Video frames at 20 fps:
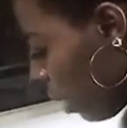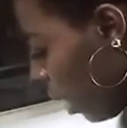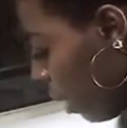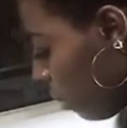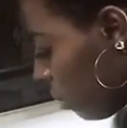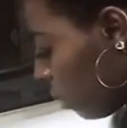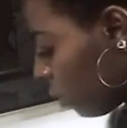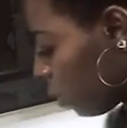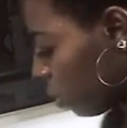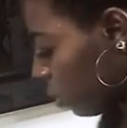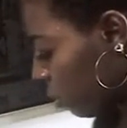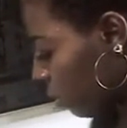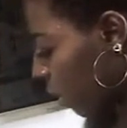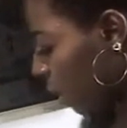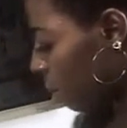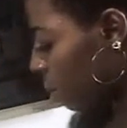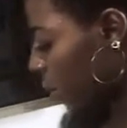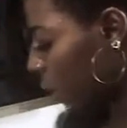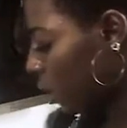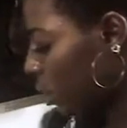I will just
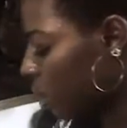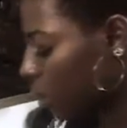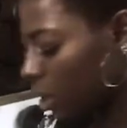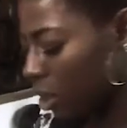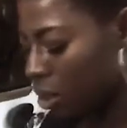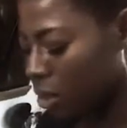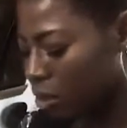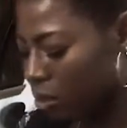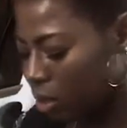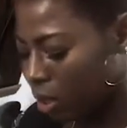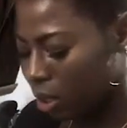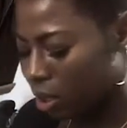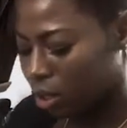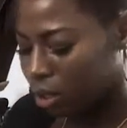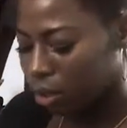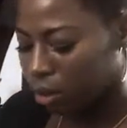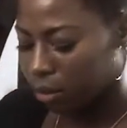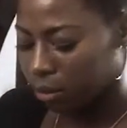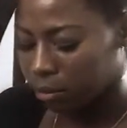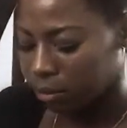grab this and use it
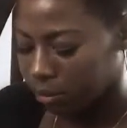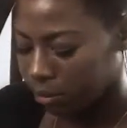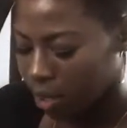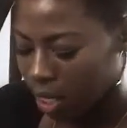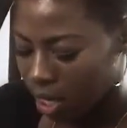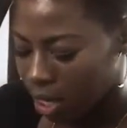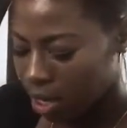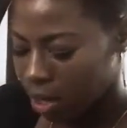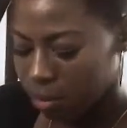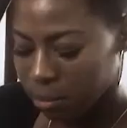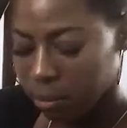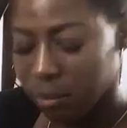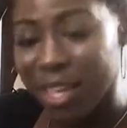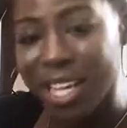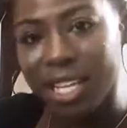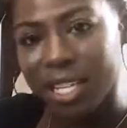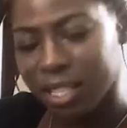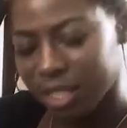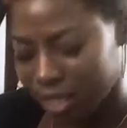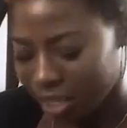to
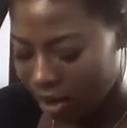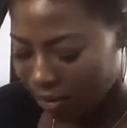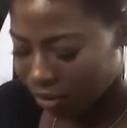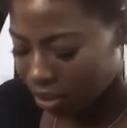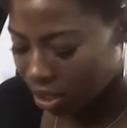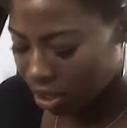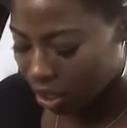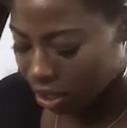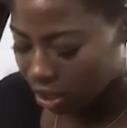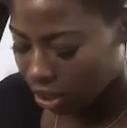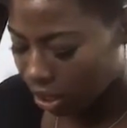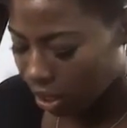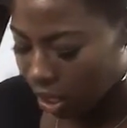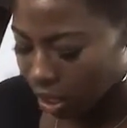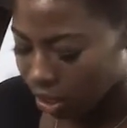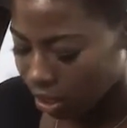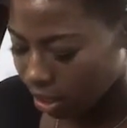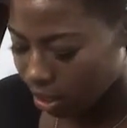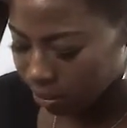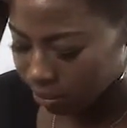mix everything
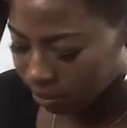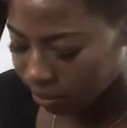together.